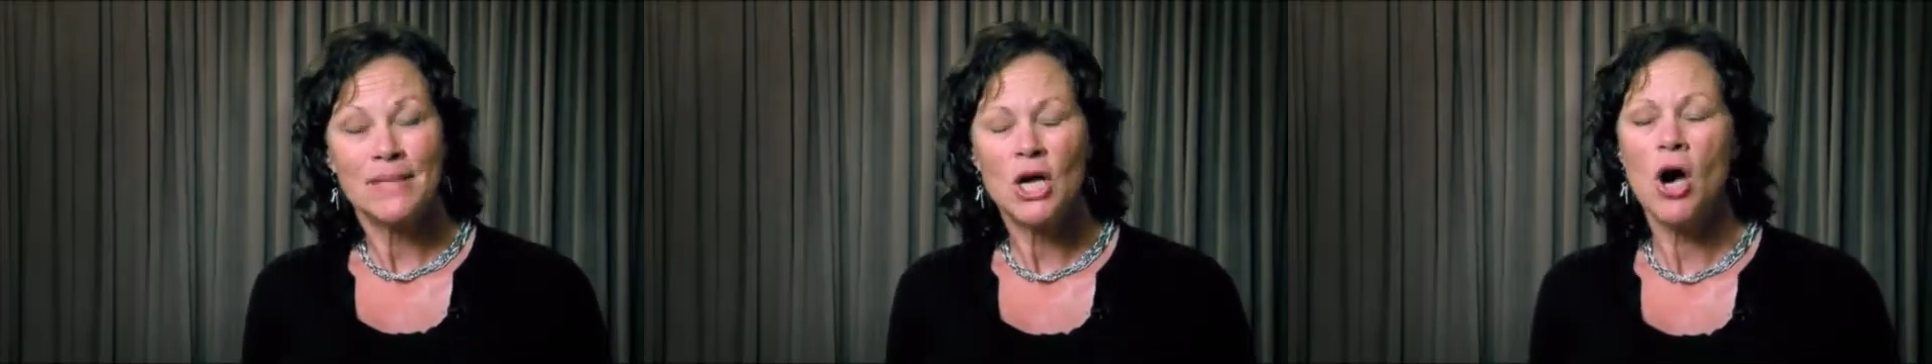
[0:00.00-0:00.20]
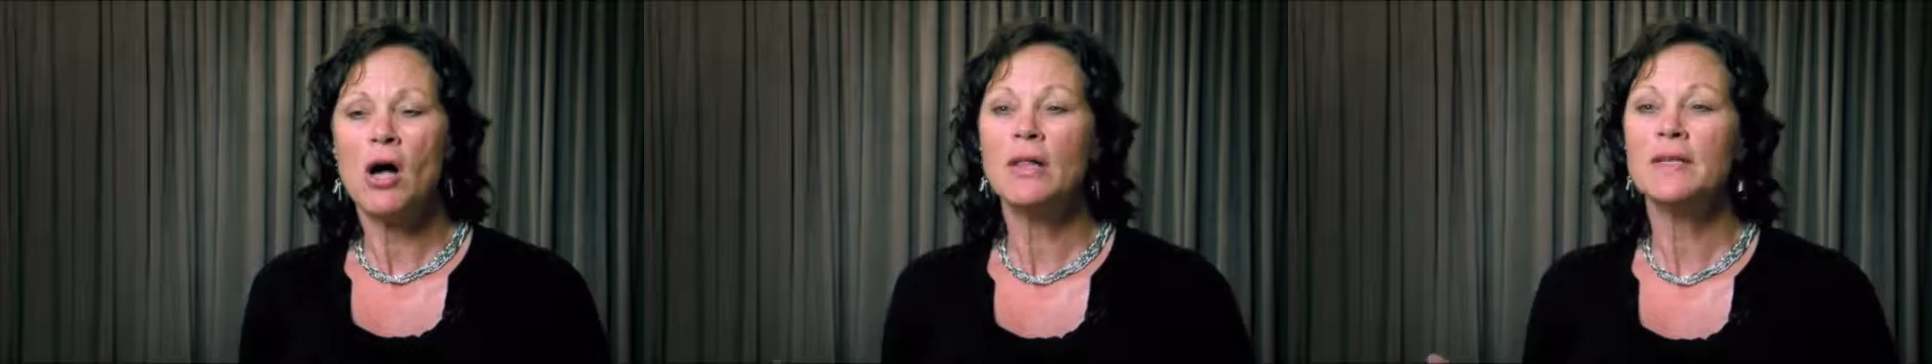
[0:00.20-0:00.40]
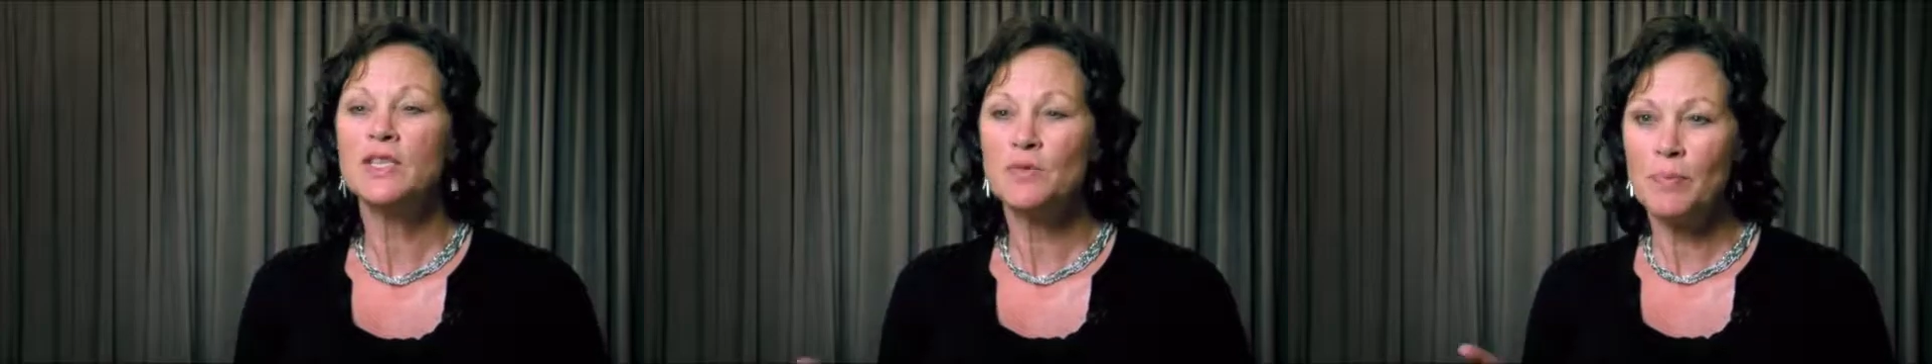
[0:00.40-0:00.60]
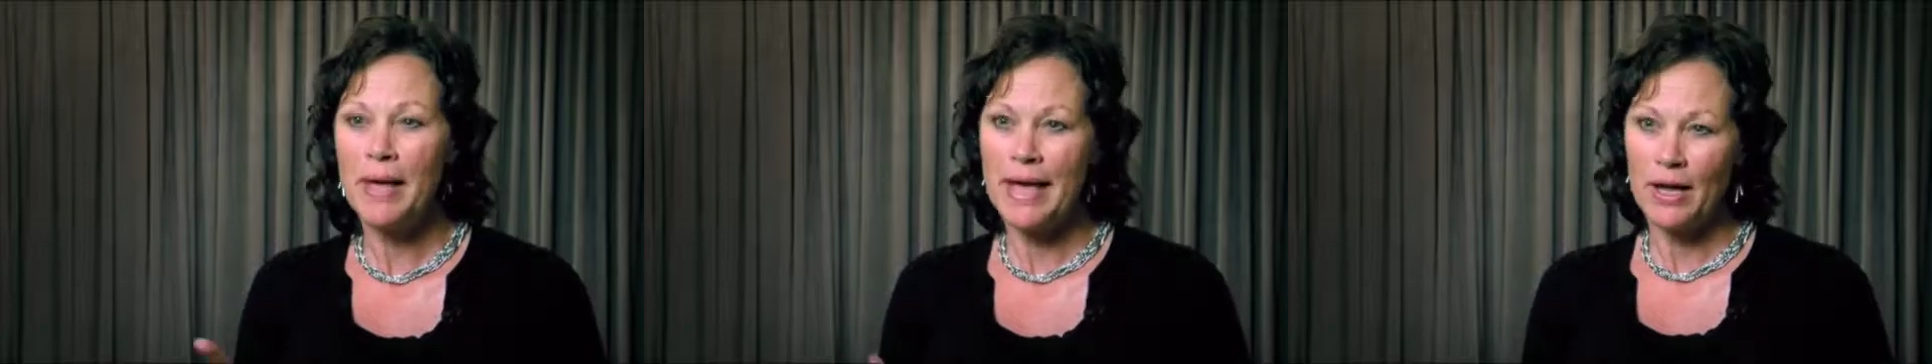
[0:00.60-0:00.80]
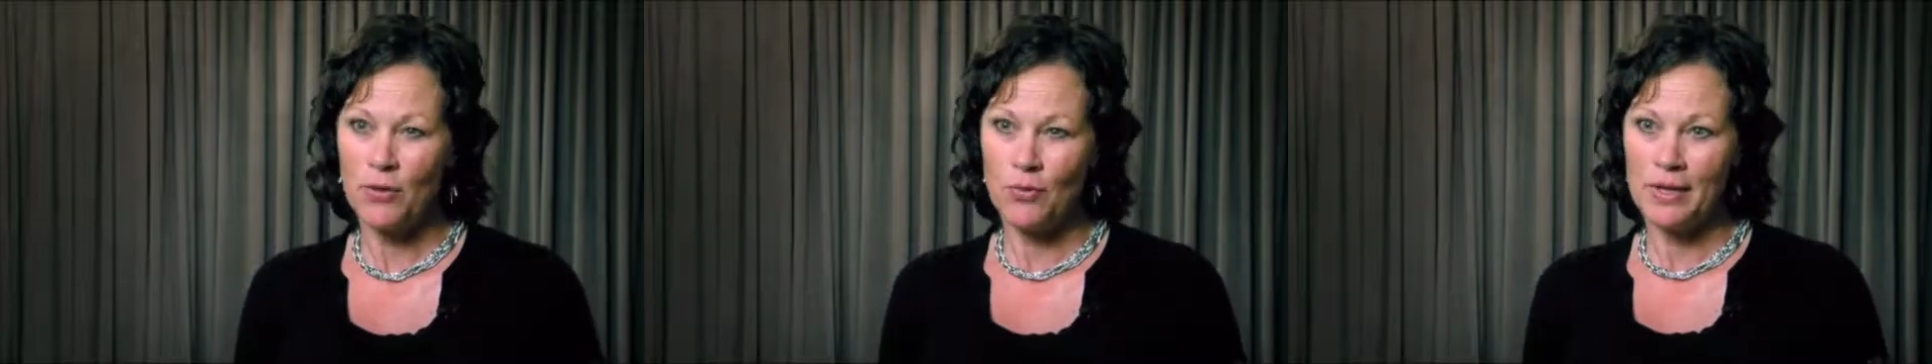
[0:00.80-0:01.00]
call us
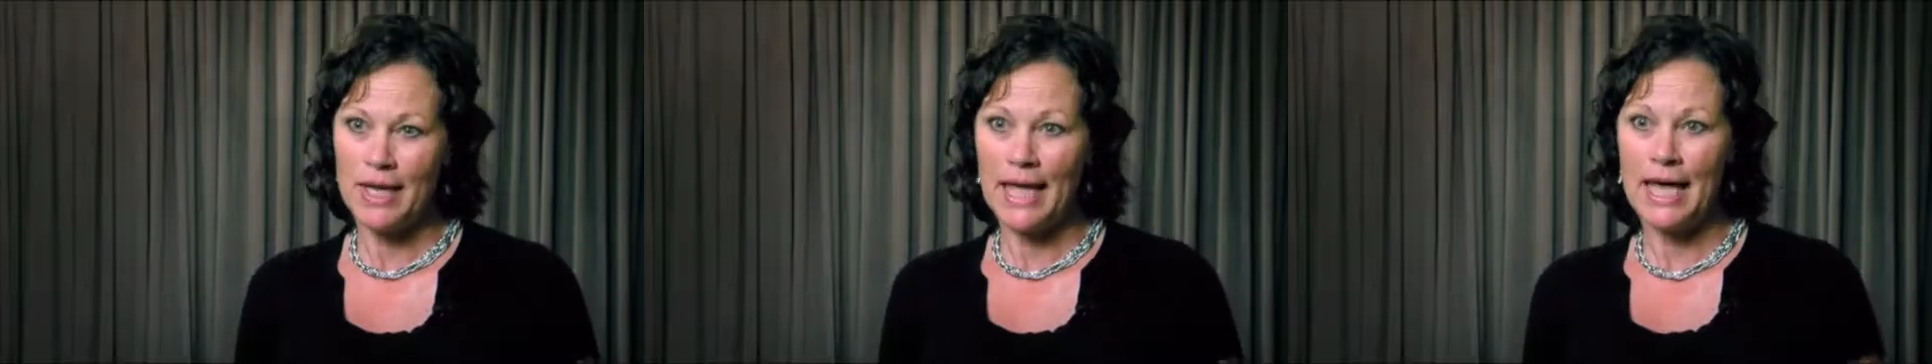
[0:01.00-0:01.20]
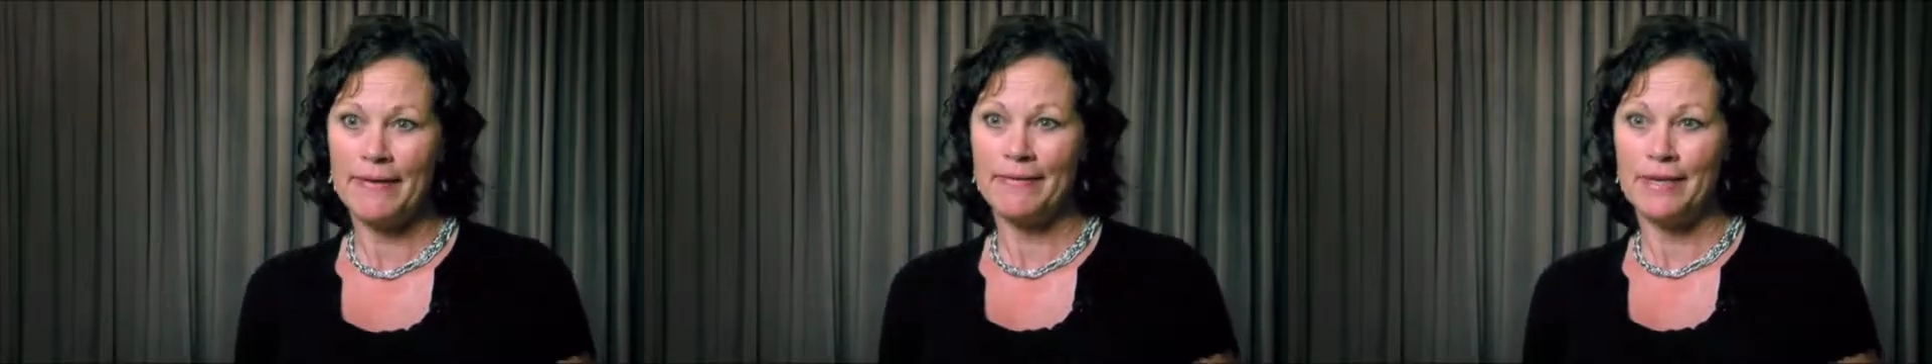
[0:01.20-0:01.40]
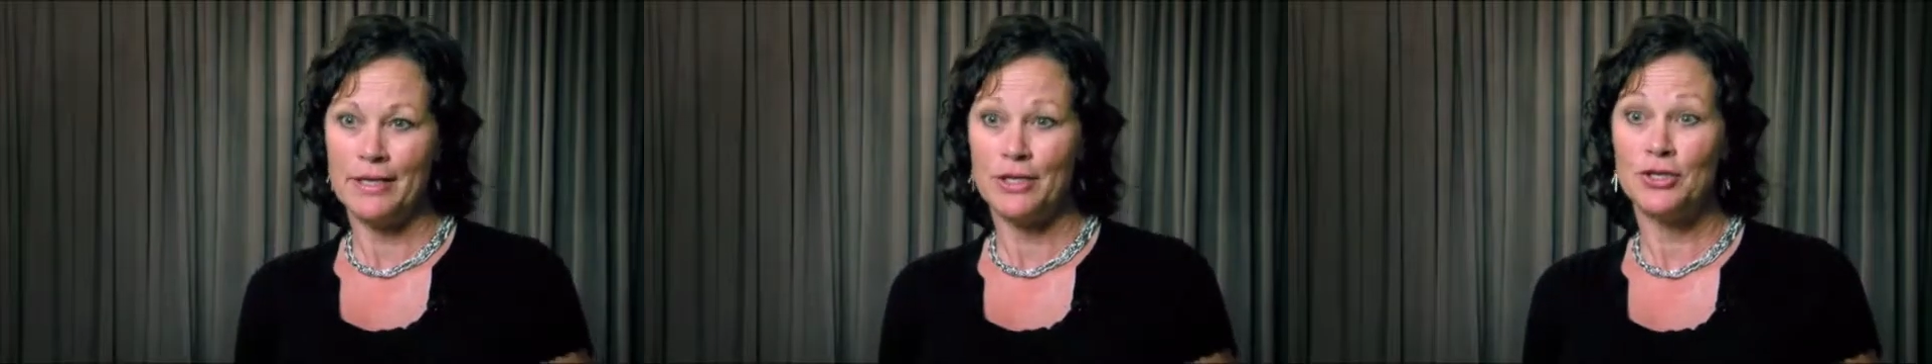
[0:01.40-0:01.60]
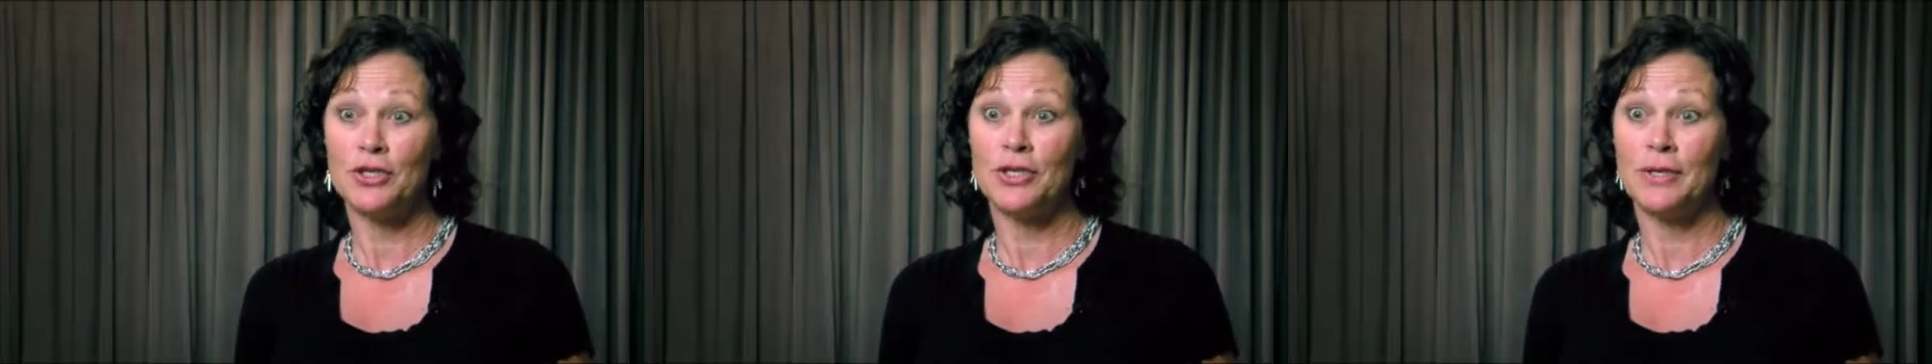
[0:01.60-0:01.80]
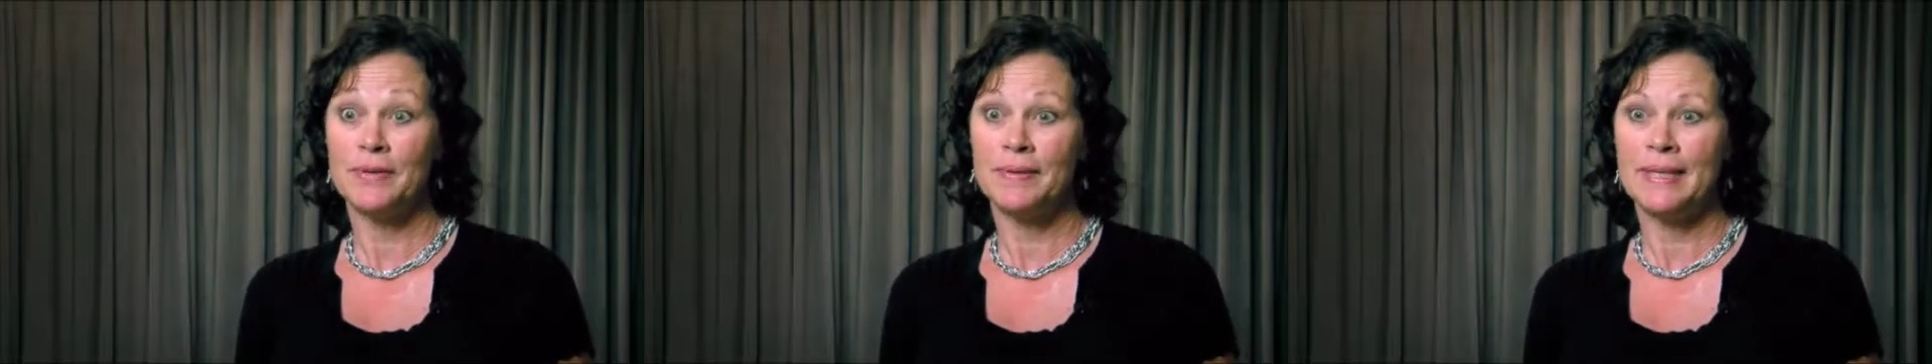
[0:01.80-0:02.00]
back when you have an
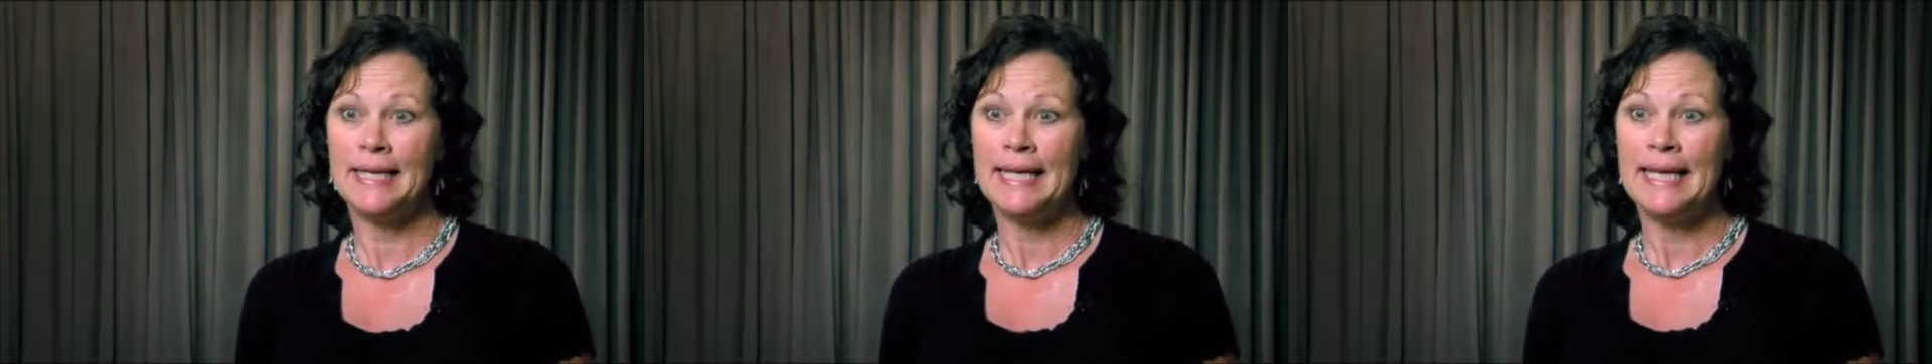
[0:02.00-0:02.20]
issue.